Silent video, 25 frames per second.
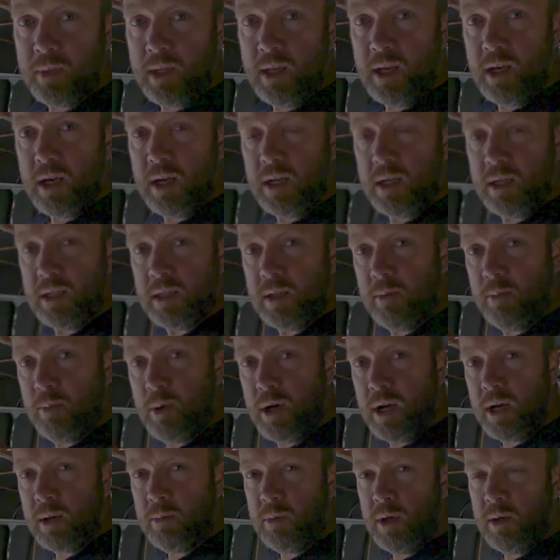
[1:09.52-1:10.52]
and at the
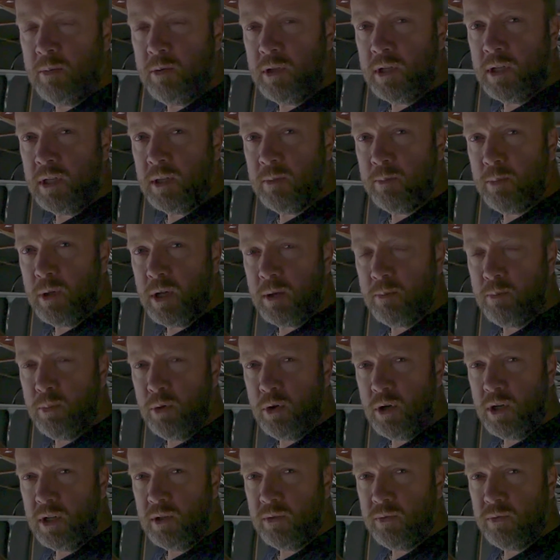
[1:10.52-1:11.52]
back maybe another plug
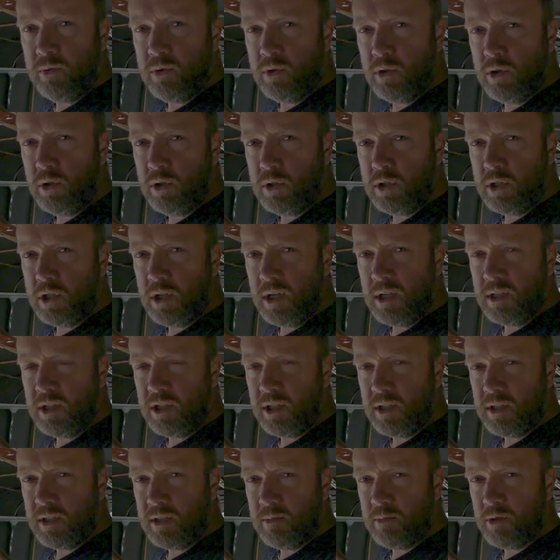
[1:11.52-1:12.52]
point for
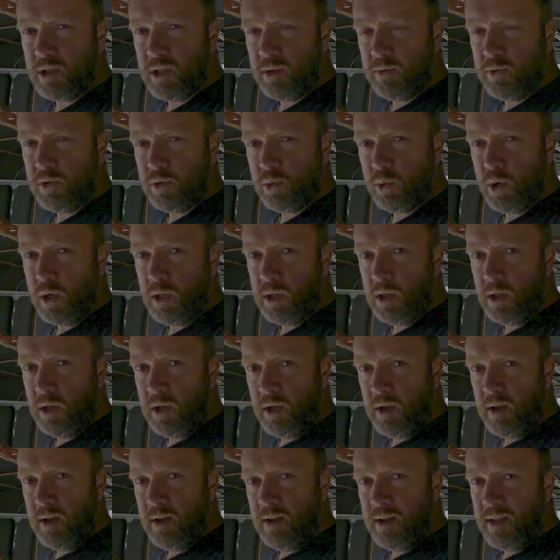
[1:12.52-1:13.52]
charging some stuff as well.
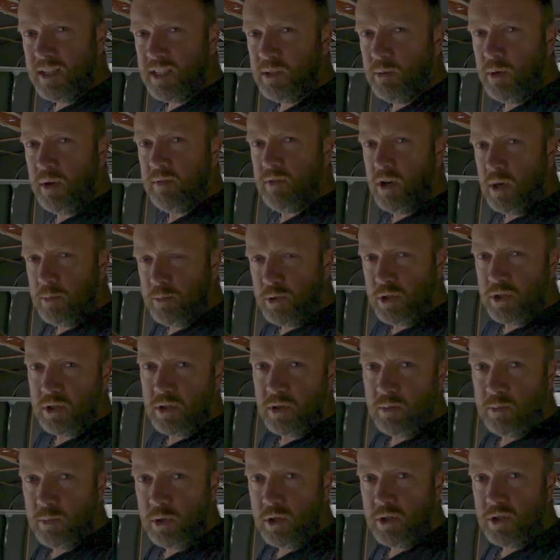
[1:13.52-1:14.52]
So we have options
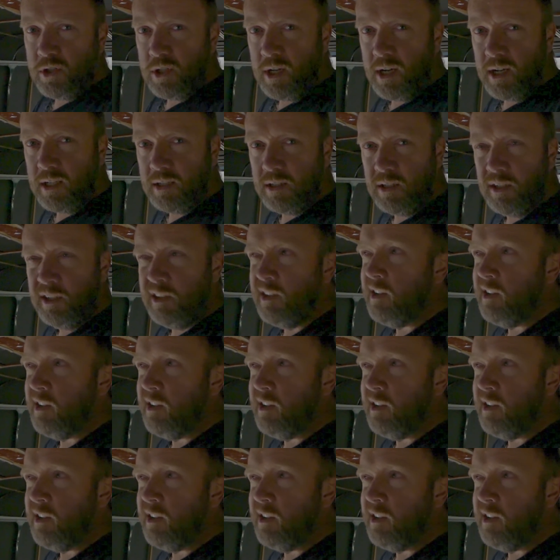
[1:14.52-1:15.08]
on both sides.